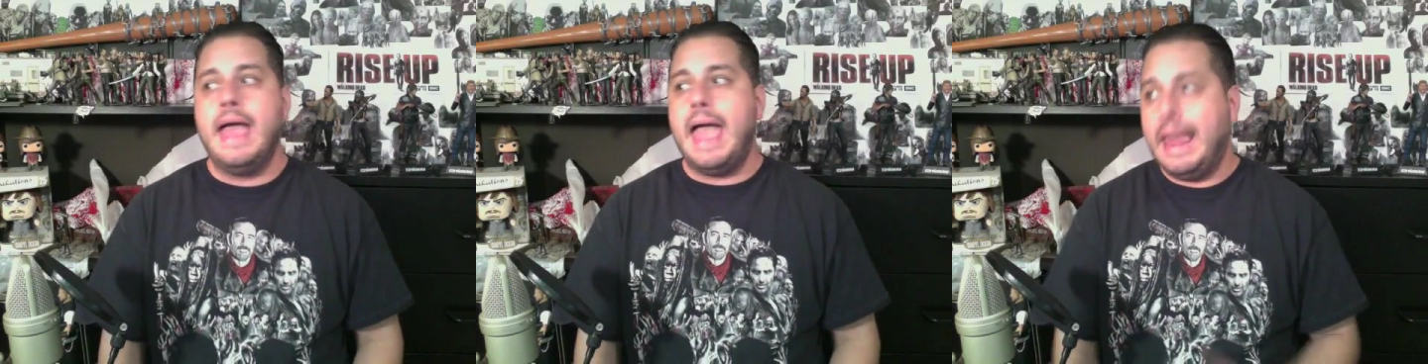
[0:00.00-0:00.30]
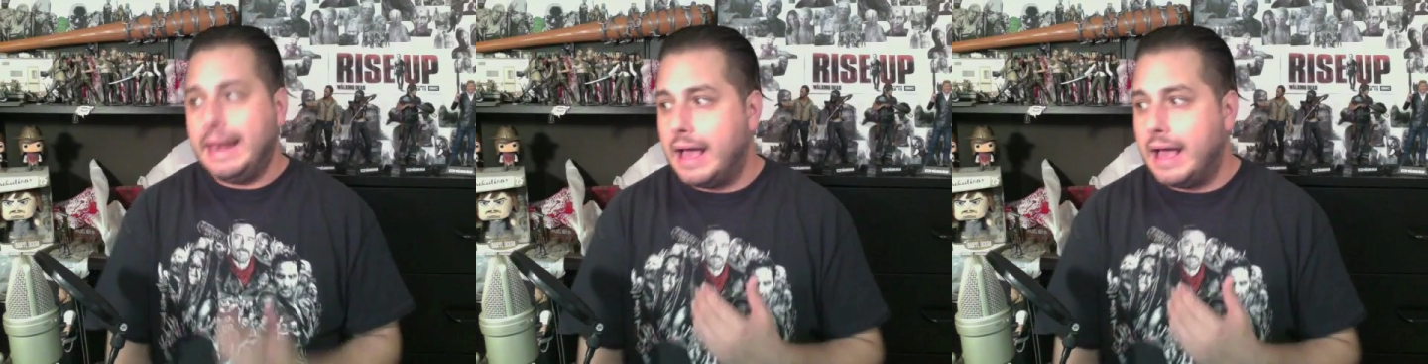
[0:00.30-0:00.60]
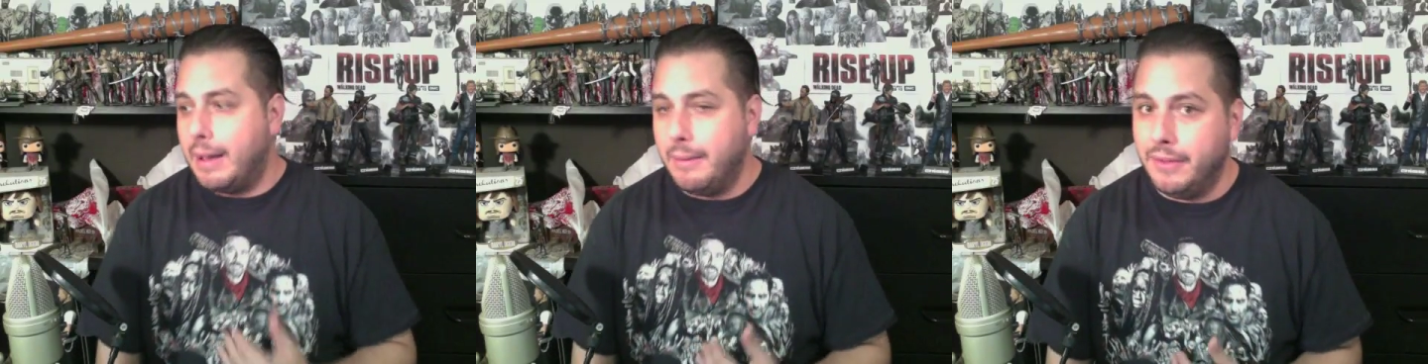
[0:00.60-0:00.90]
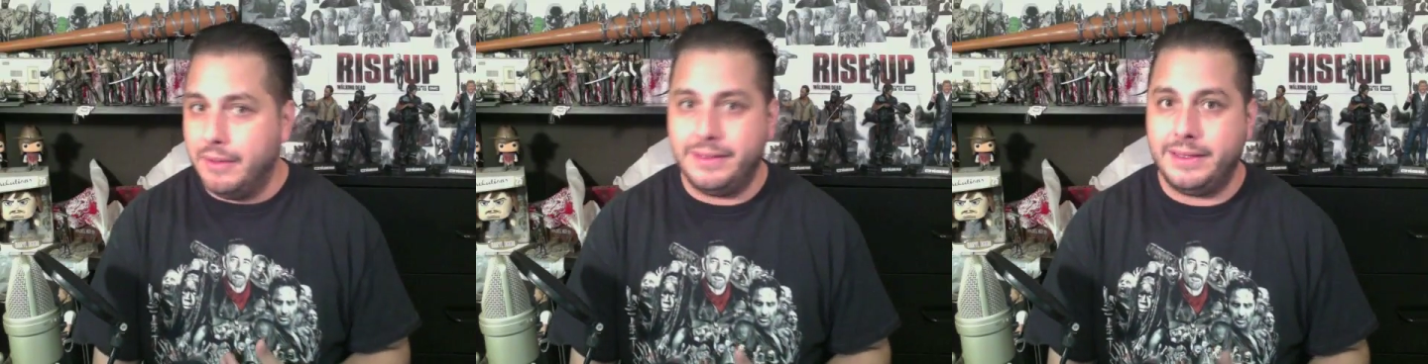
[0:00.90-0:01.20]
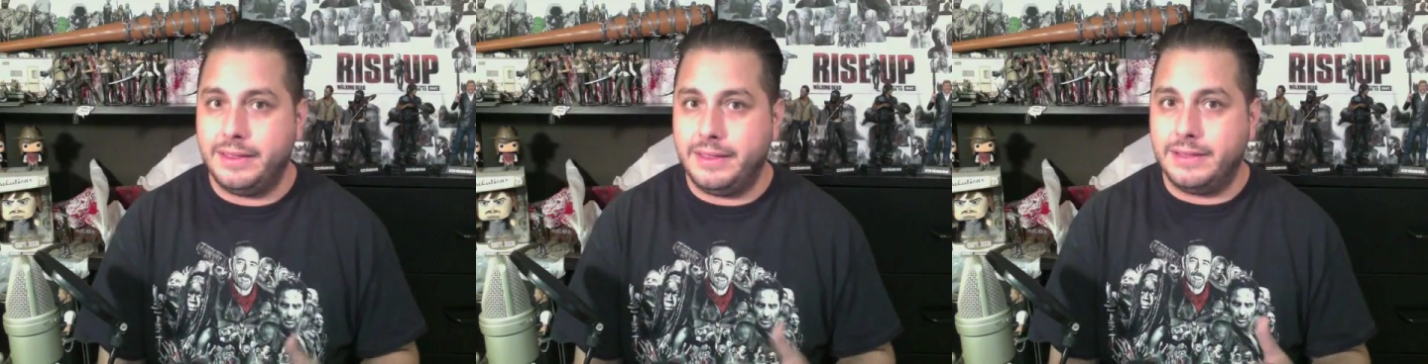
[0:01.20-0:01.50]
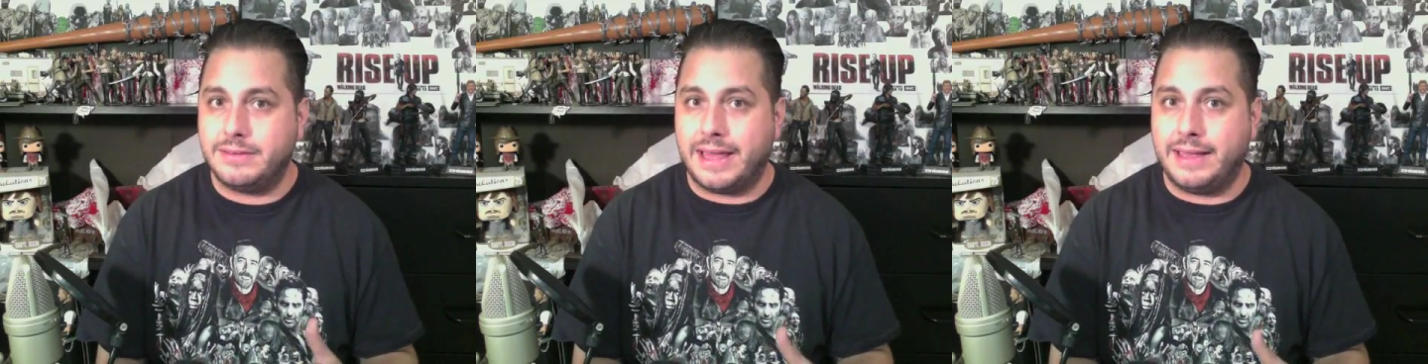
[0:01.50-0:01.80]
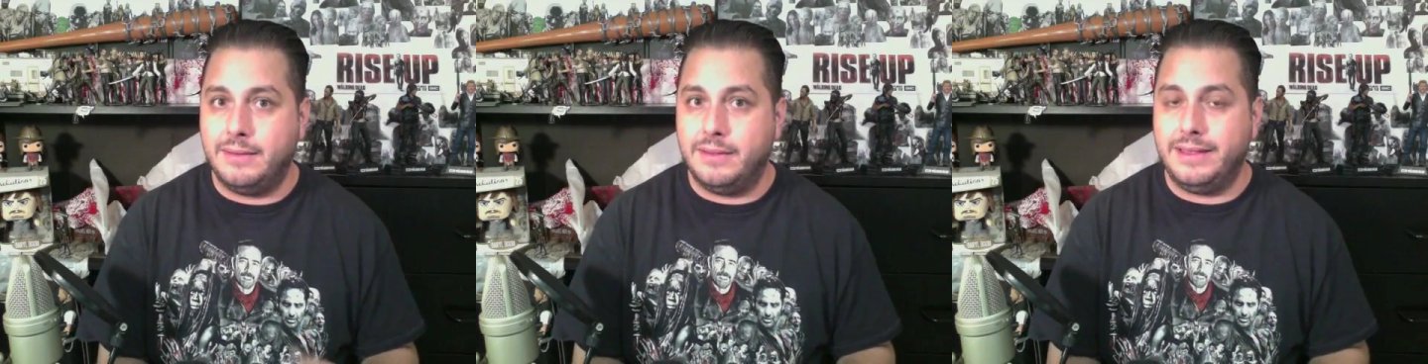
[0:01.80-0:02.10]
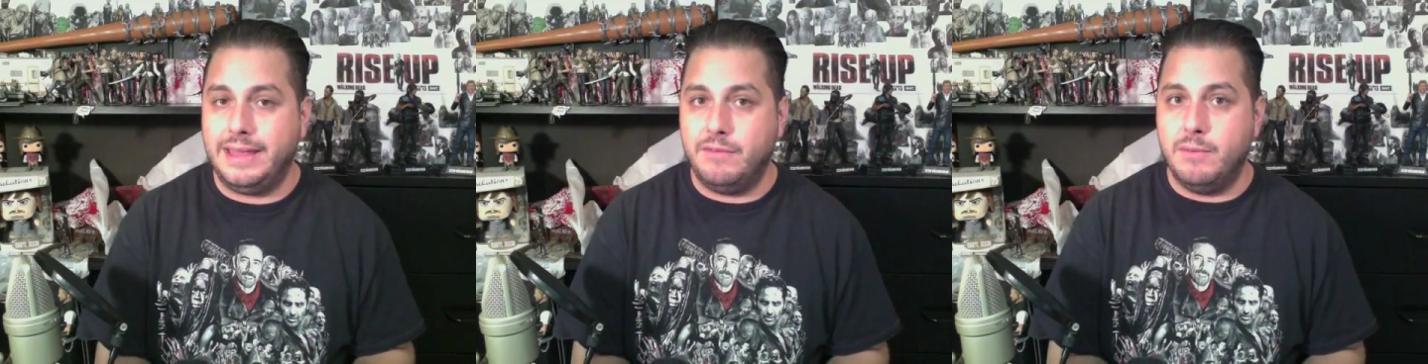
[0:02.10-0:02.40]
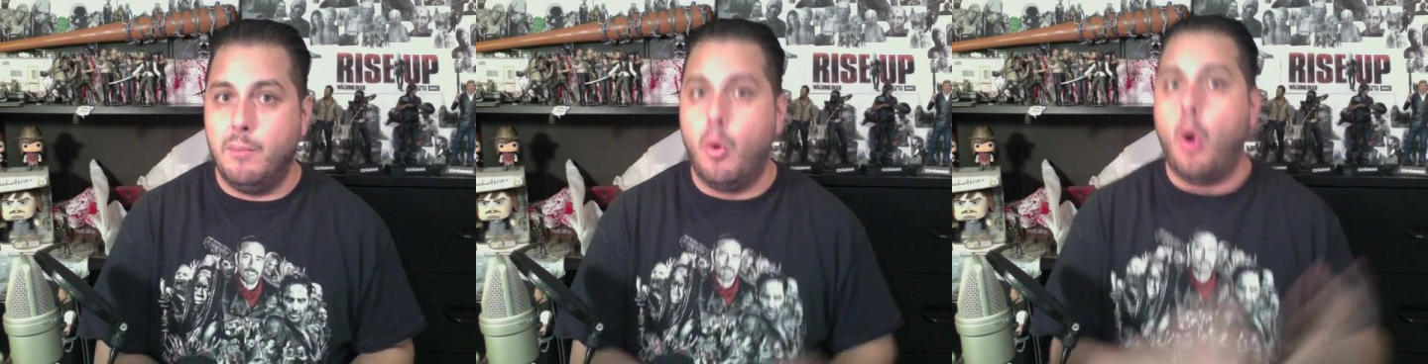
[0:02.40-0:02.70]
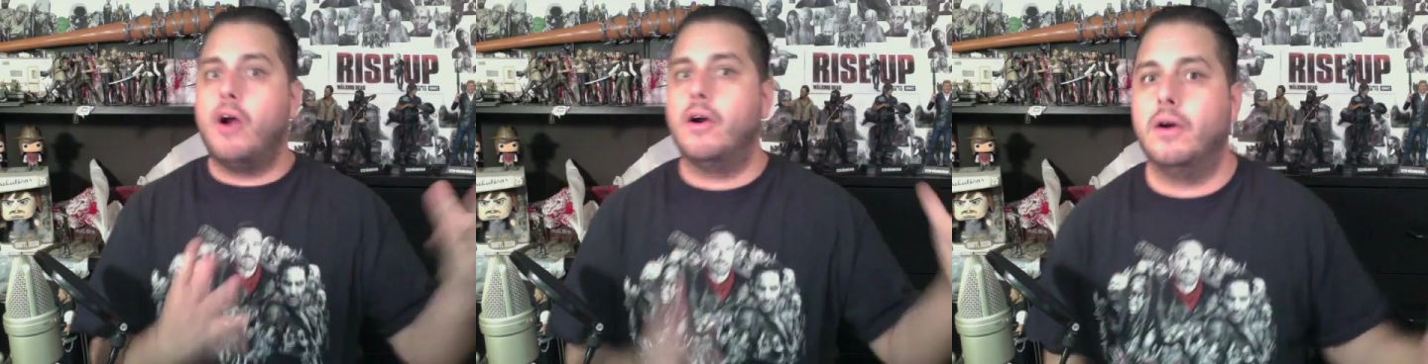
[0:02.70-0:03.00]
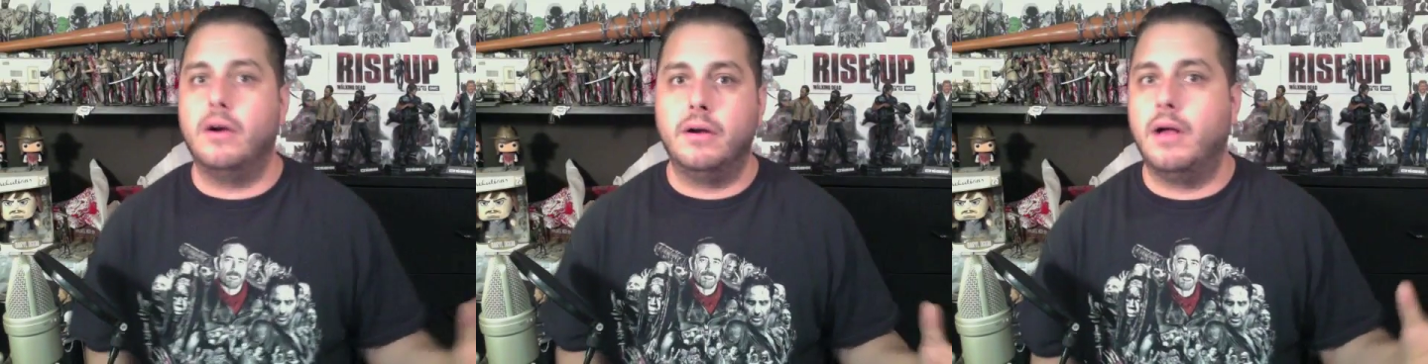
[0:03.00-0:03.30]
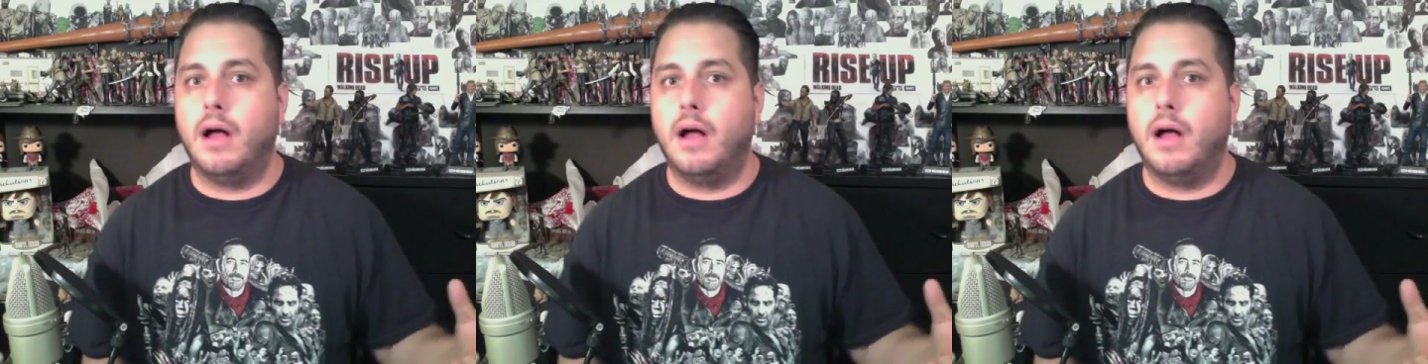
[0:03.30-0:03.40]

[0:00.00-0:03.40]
and it's like even more